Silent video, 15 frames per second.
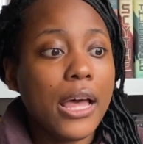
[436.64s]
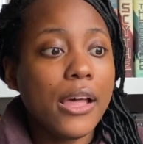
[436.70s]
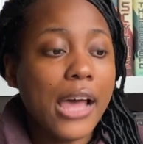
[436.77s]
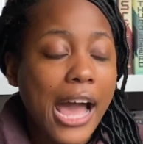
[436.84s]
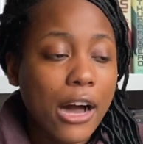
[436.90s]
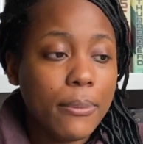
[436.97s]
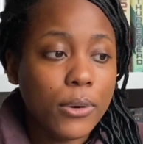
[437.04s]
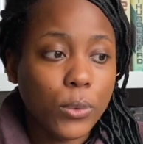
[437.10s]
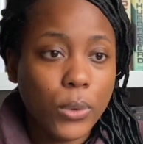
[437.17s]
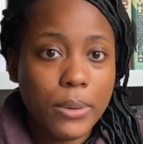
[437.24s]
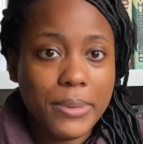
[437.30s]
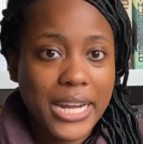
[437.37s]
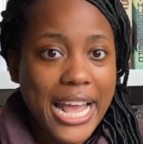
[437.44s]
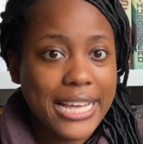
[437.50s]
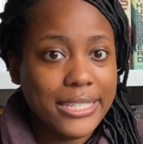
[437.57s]
Albert
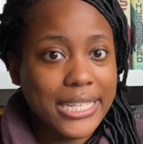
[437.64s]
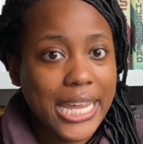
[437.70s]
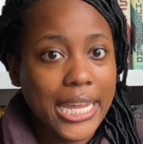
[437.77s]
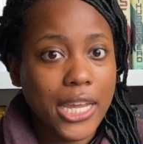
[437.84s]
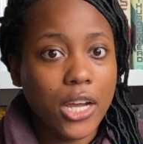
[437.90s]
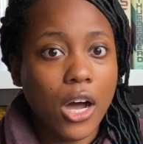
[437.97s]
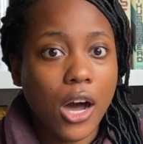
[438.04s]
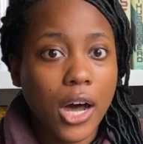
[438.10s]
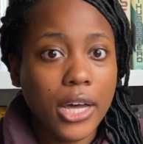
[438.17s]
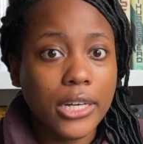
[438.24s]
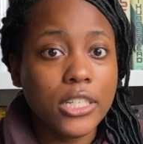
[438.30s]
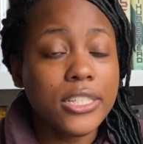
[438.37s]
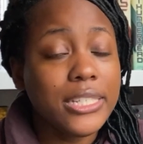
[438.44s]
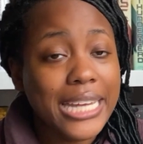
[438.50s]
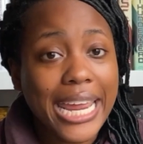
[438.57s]
Whitman has taken
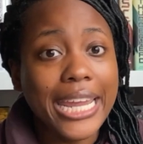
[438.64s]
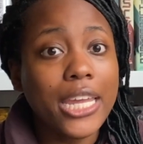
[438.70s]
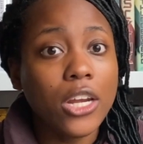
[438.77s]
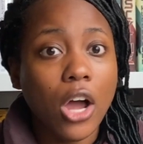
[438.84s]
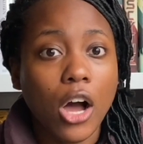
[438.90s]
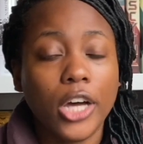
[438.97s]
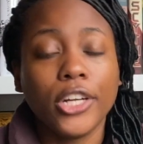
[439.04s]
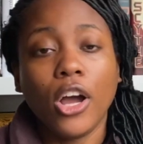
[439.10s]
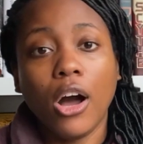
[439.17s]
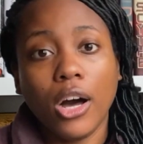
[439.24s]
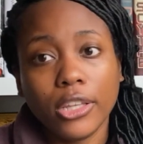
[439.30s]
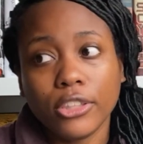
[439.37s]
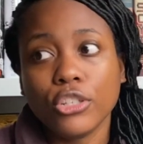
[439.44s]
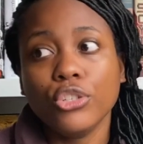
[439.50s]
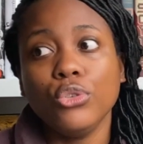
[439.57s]
on
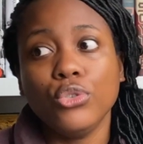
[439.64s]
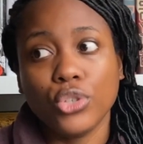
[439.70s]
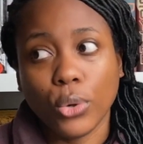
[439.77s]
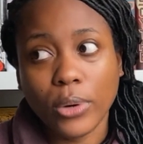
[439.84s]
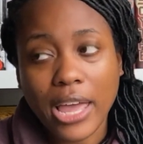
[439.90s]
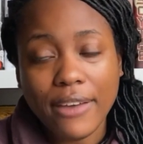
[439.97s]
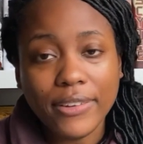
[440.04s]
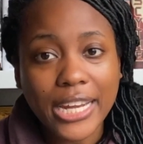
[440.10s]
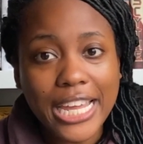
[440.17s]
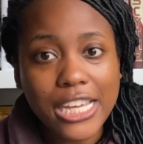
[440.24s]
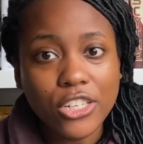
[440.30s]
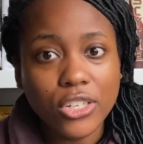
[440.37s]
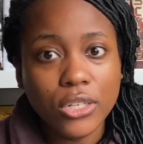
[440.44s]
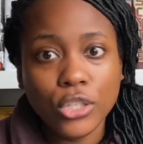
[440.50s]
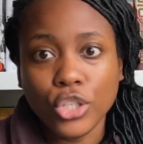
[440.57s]
authors who don't have an
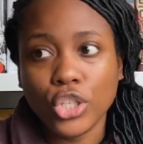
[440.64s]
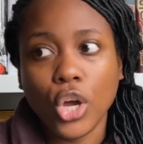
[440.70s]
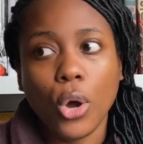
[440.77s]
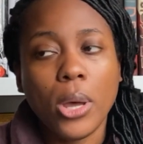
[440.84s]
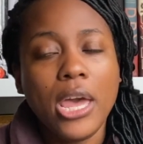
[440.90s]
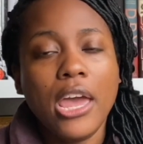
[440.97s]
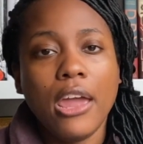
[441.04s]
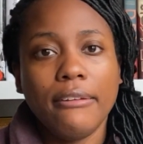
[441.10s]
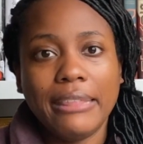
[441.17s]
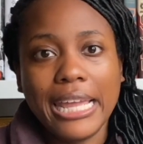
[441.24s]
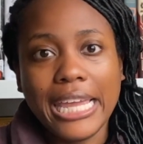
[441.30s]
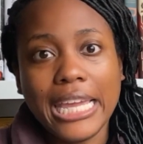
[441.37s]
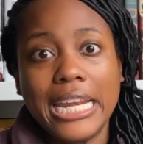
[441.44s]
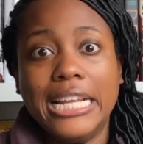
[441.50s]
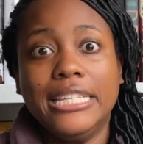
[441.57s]
agent. So if they
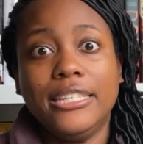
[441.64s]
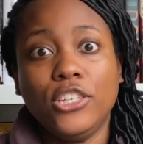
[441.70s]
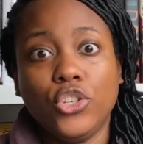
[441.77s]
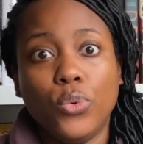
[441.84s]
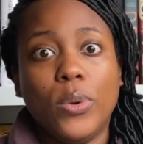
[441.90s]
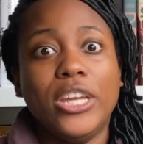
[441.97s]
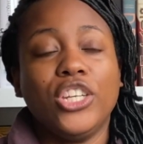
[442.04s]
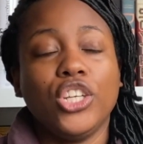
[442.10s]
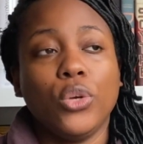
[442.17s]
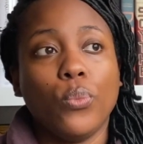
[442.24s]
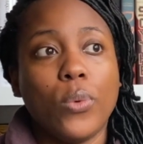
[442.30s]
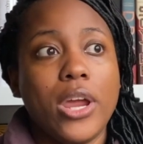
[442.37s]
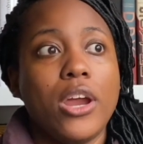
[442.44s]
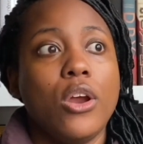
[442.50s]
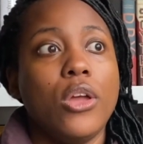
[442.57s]
get in a situation
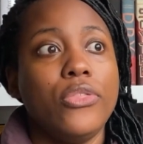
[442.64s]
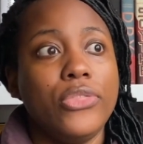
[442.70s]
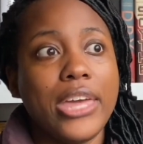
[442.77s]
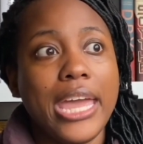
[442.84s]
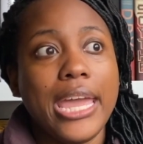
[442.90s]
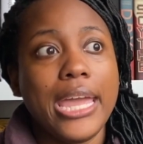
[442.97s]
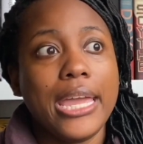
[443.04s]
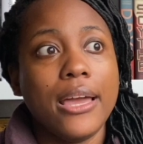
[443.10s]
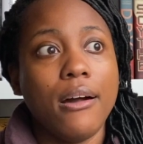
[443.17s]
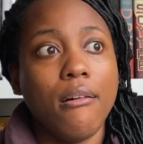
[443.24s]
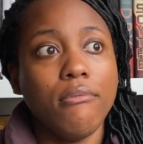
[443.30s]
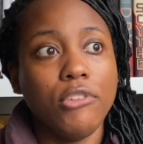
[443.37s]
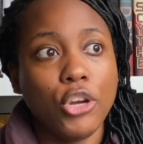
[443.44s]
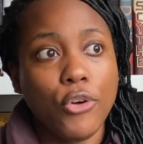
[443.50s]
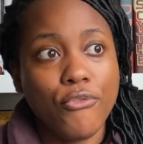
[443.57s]
where they,
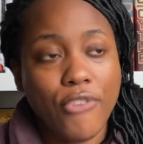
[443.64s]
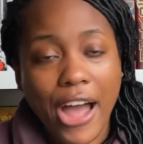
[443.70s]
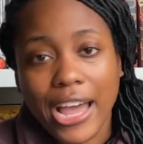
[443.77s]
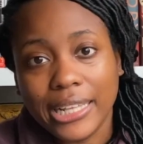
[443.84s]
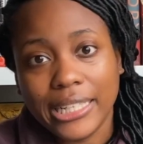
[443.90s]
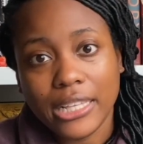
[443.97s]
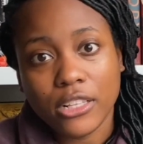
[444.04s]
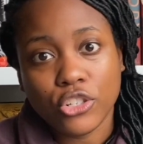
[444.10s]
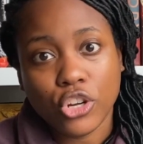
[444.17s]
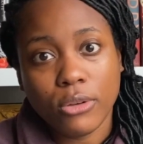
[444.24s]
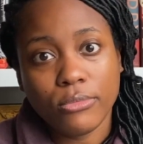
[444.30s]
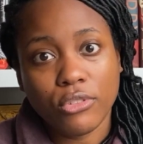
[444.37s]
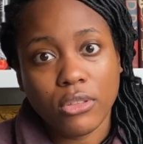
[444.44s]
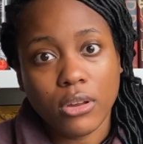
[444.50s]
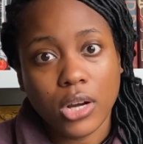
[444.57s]
you know, violate the
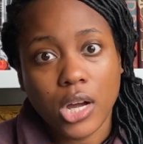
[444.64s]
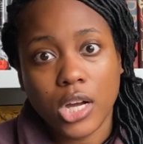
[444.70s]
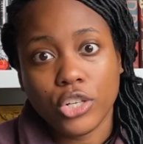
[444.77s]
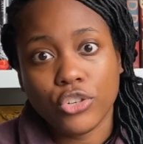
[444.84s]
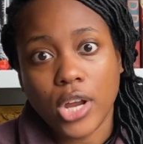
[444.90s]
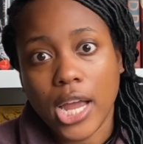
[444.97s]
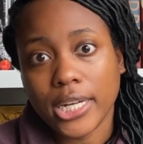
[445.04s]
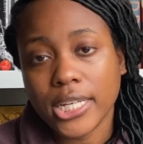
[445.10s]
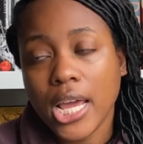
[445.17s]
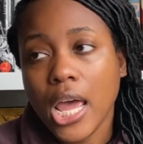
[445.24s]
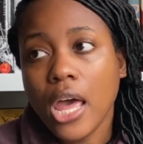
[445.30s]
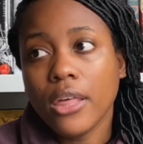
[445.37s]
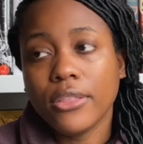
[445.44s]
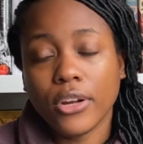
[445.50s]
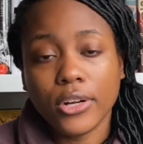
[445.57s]
terms of their contract,
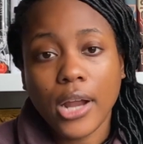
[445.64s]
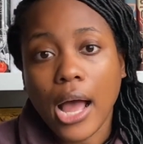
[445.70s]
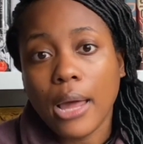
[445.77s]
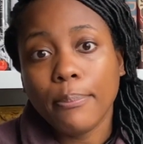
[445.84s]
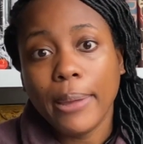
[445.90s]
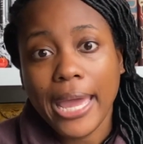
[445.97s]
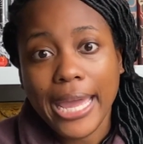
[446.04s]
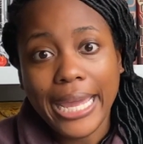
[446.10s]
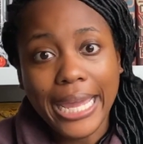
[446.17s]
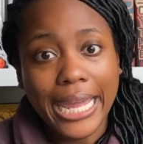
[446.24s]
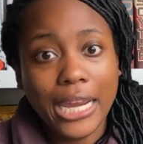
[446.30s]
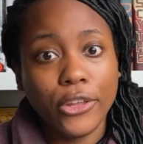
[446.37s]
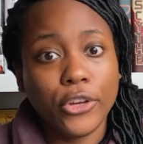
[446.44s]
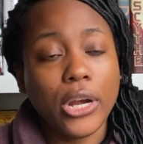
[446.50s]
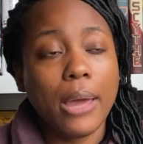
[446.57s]
they're not
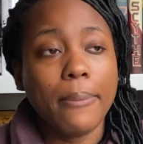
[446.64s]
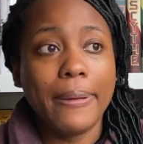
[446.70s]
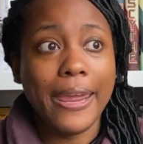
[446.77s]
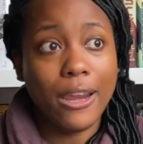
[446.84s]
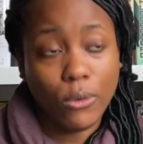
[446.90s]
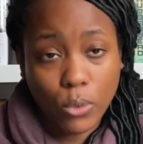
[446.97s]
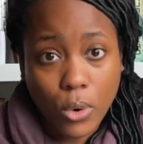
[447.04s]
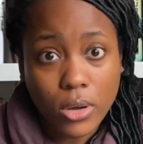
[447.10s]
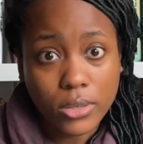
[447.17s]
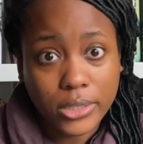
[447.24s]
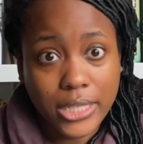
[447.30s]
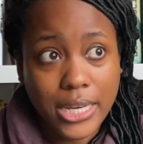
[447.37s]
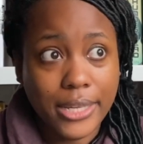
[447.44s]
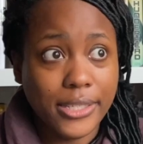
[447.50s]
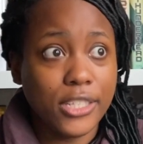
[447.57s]
paying
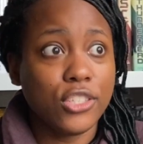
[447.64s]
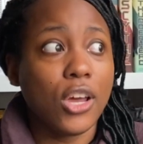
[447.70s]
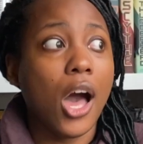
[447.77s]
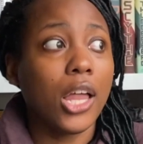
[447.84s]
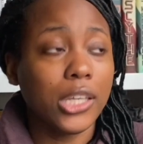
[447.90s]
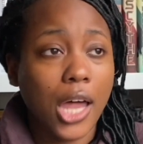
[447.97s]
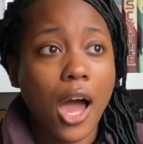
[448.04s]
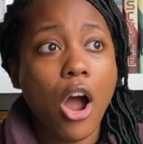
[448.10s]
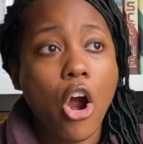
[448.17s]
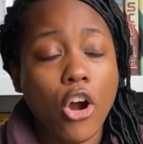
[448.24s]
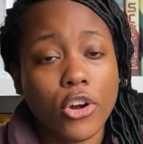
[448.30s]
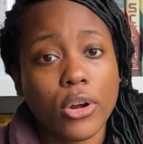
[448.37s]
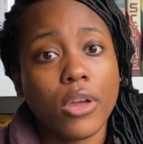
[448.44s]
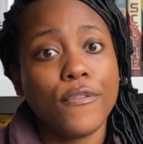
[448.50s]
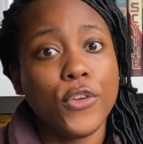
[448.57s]
royalties. It's a lot
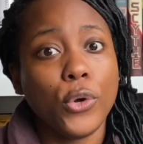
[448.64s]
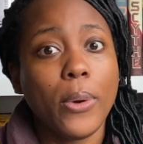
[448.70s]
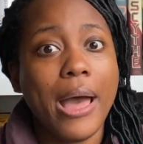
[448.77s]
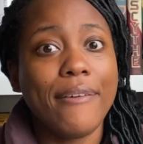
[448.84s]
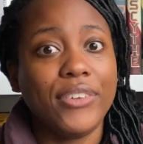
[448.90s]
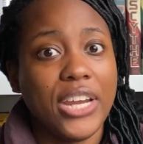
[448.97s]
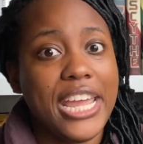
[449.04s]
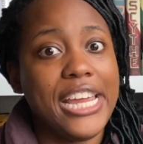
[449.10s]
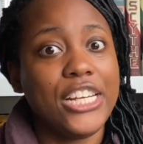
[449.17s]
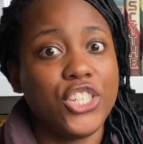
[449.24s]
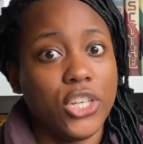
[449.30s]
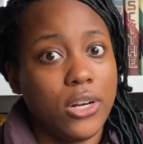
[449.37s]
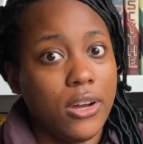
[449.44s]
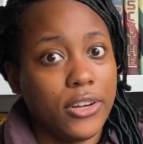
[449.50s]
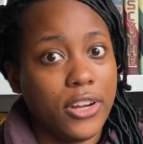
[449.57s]
harder if you don't have an
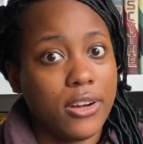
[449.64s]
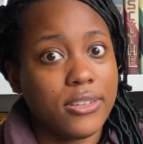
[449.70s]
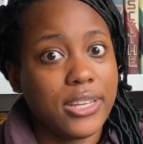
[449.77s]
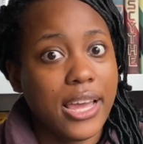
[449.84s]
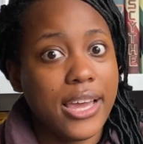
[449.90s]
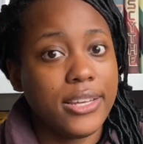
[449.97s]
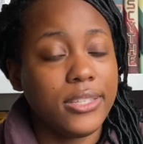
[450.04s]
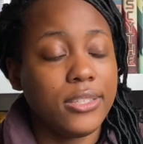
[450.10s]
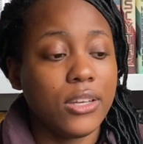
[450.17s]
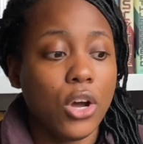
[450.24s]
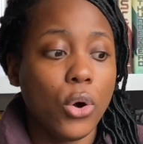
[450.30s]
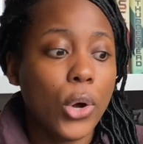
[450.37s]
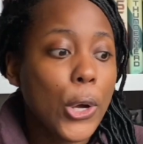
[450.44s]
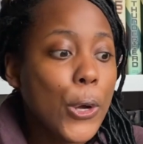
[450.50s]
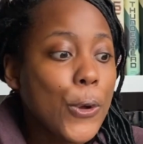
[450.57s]
agent on your side. So